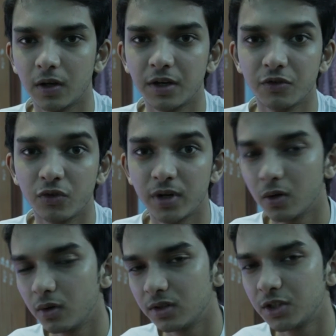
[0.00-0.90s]
in
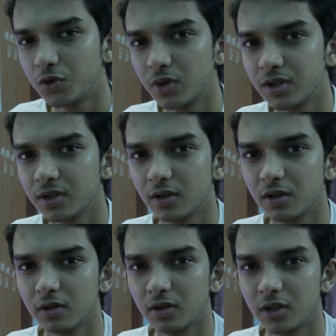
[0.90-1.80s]
real world
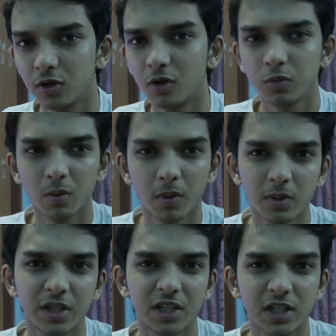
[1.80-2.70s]
situation you
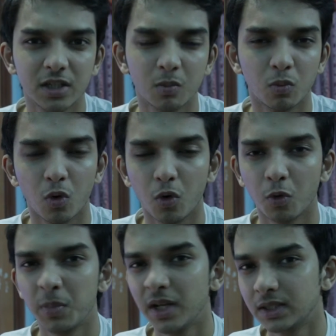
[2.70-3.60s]
probably need
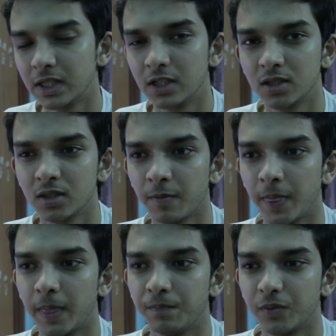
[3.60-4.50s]
more pixels
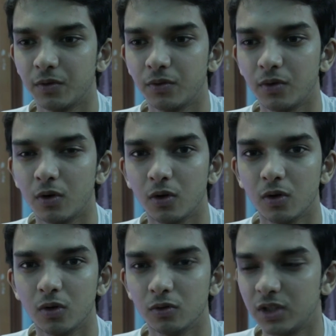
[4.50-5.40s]

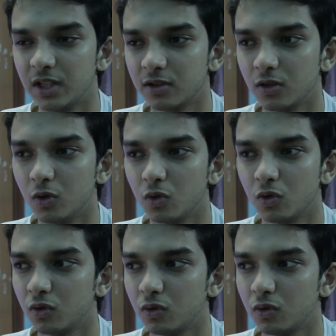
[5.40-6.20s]
for things to look